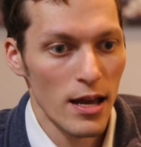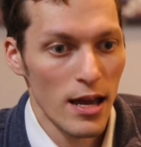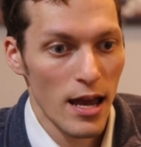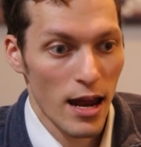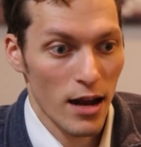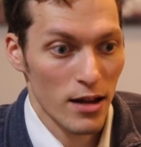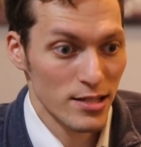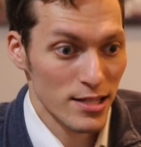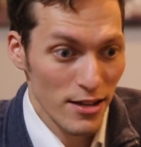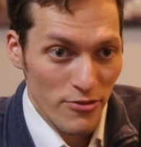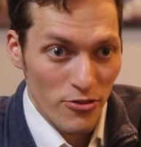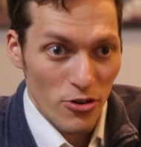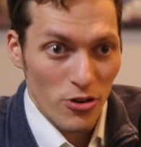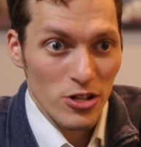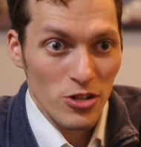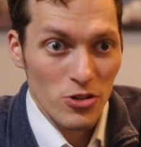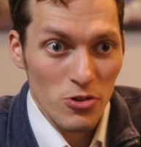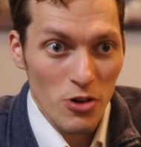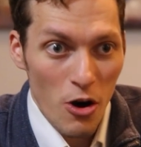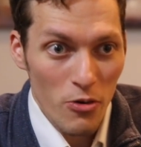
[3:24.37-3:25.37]
And I'll say, of
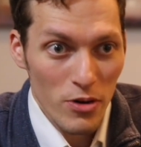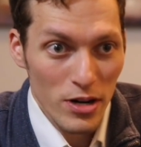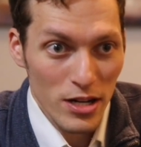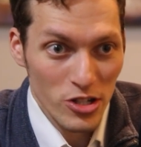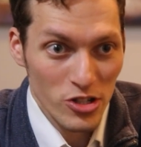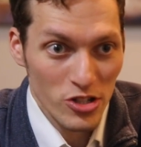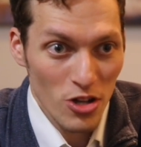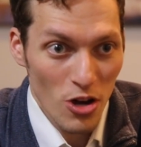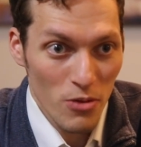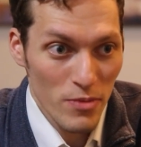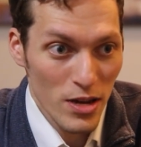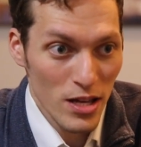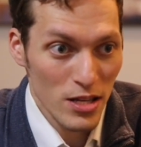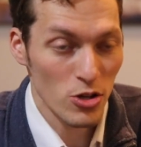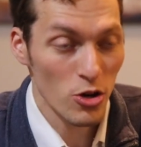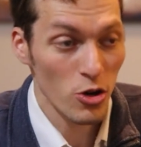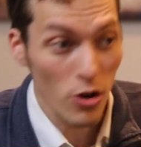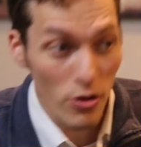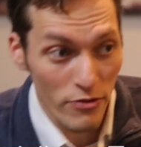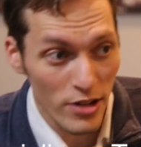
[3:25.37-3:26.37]
course, you know what Ishto means.
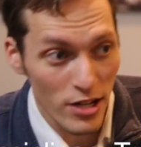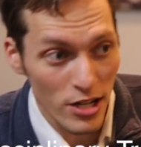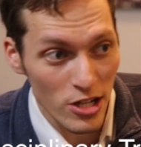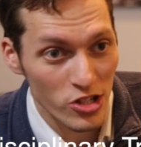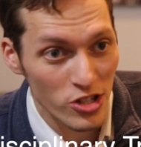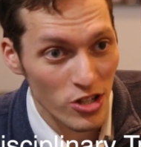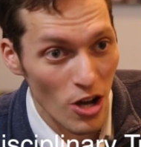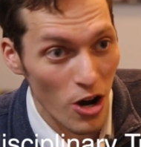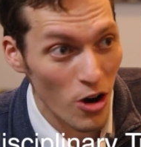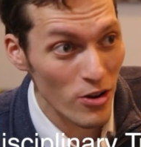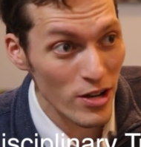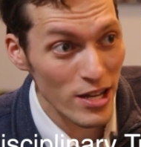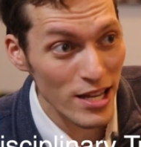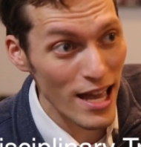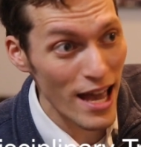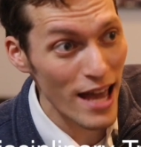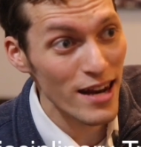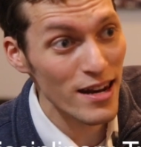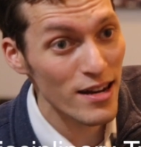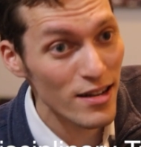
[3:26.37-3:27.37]
Hu V'ishto, he
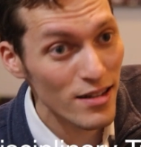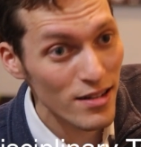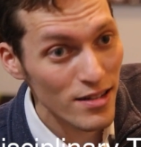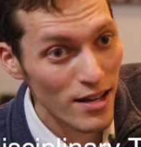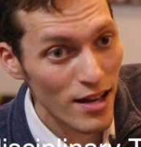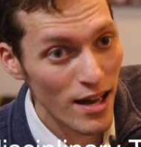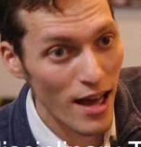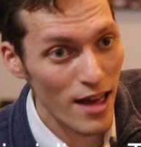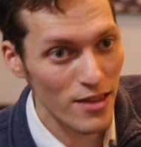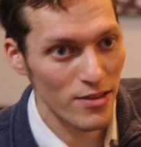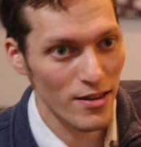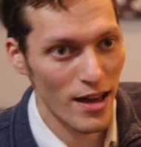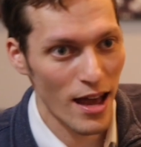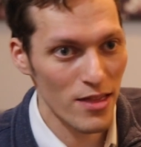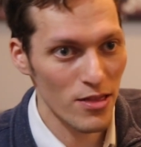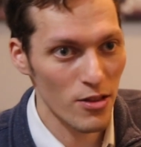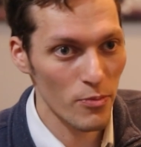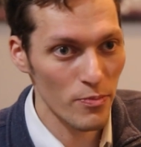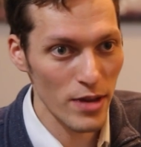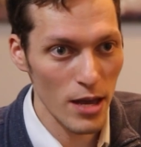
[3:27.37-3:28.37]
and
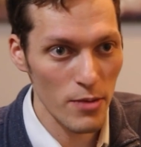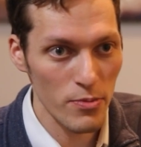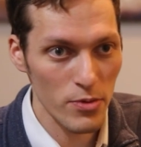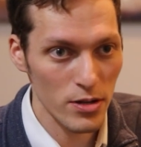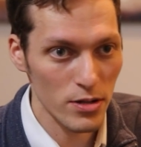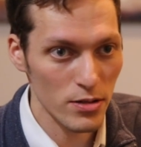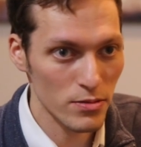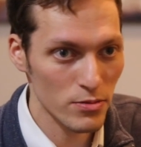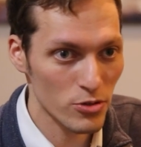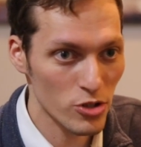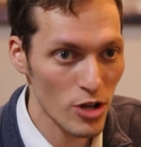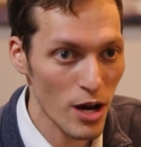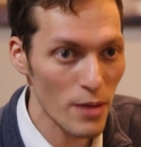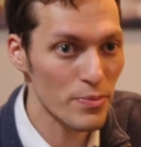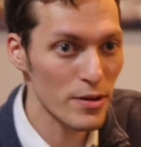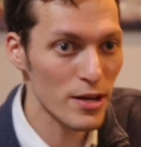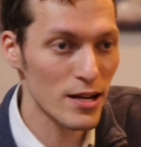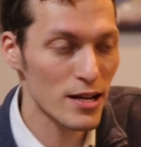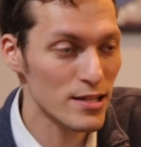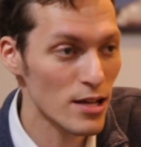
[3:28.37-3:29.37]
they'll be able to jump
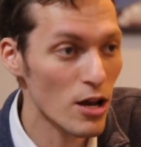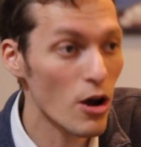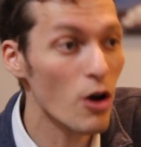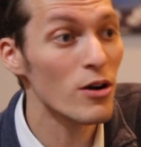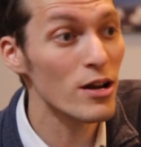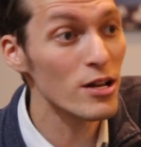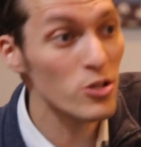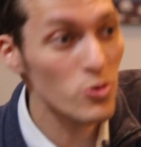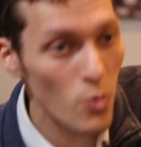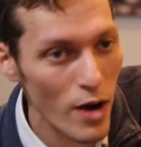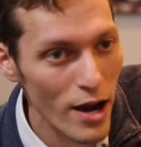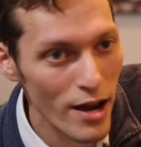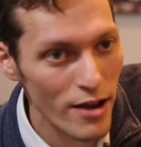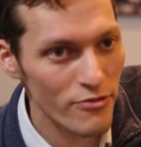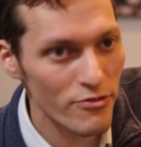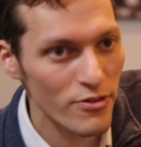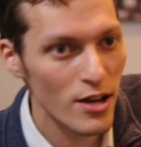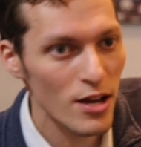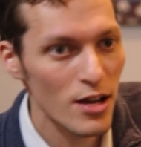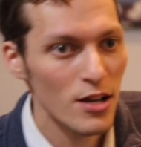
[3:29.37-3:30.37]
in and say, oh, his
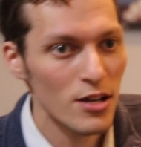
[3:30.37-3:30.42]
wife.